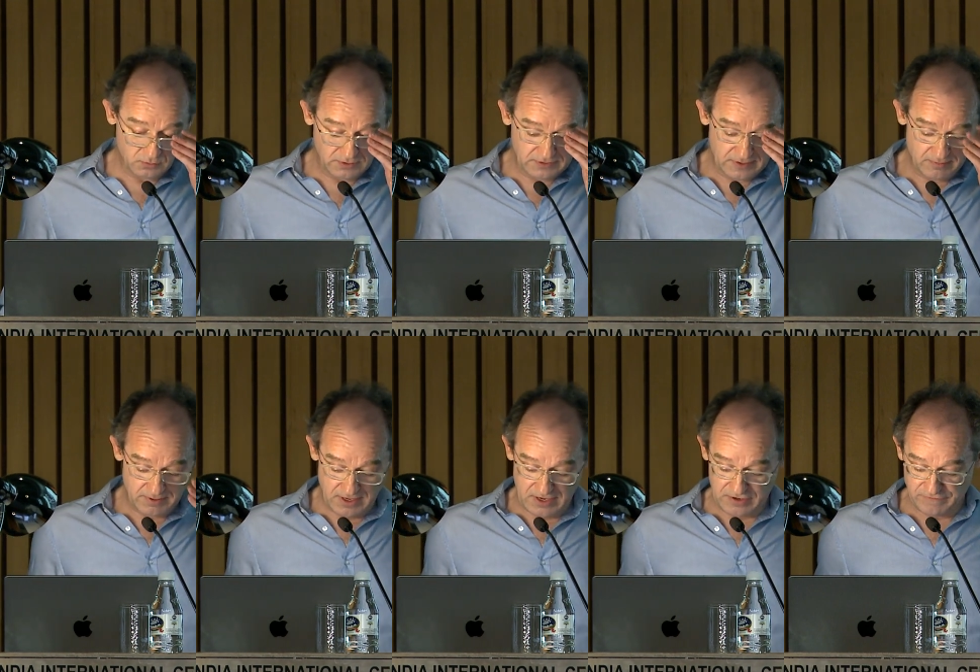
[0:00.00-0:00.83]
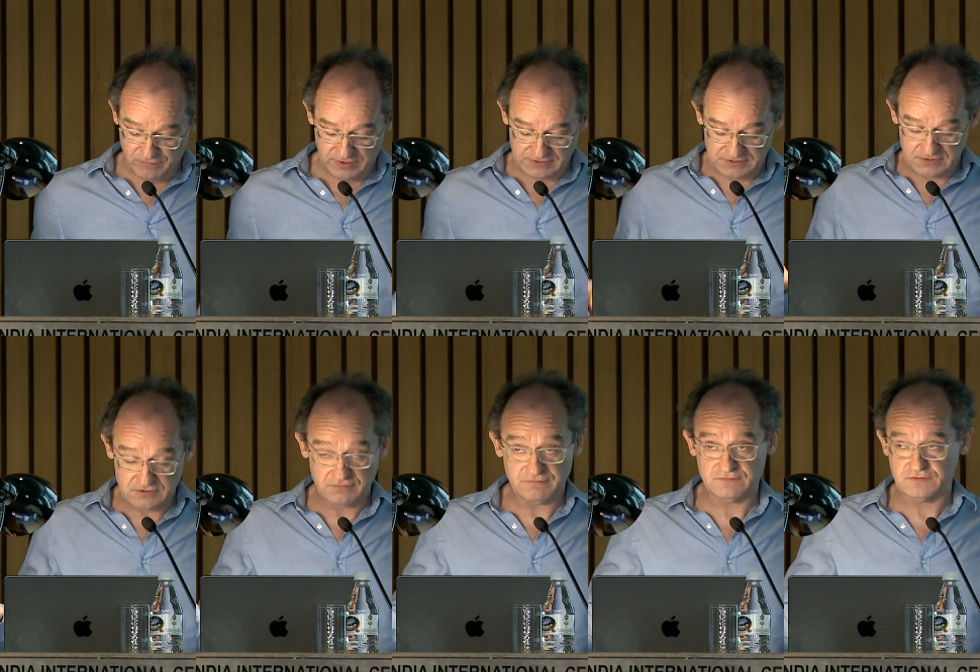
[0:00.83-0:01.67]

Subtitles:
will there be any voices of